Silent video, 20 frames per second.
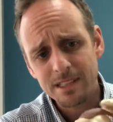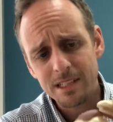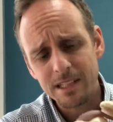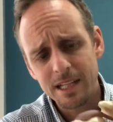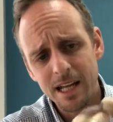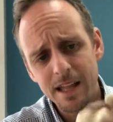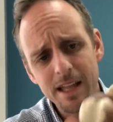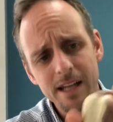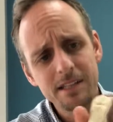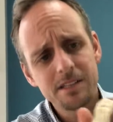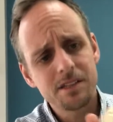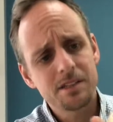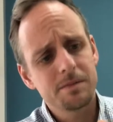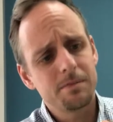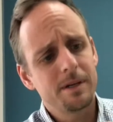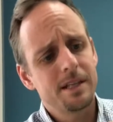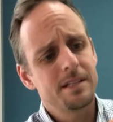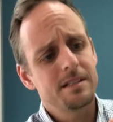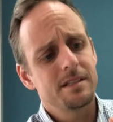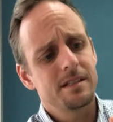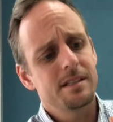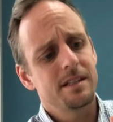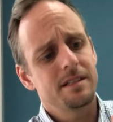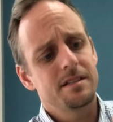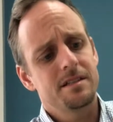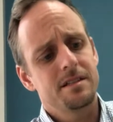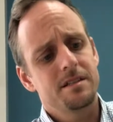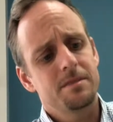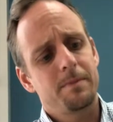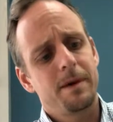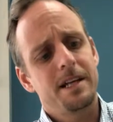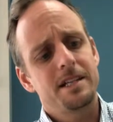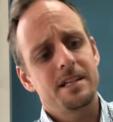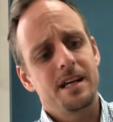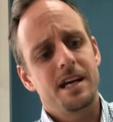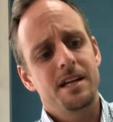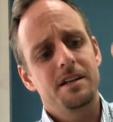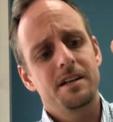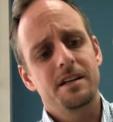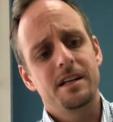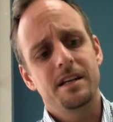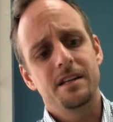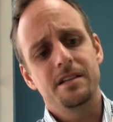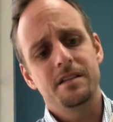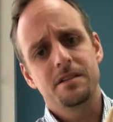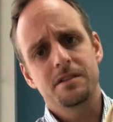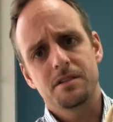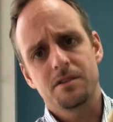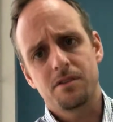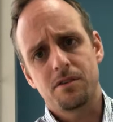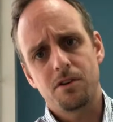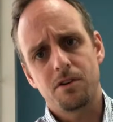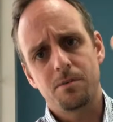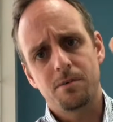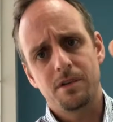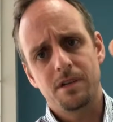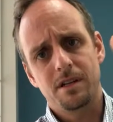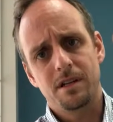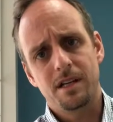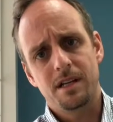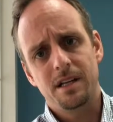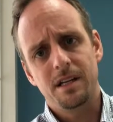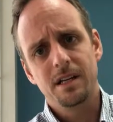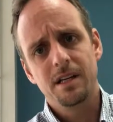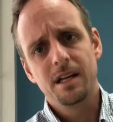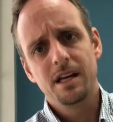Now, that just means that it's the space underneath this acromion here.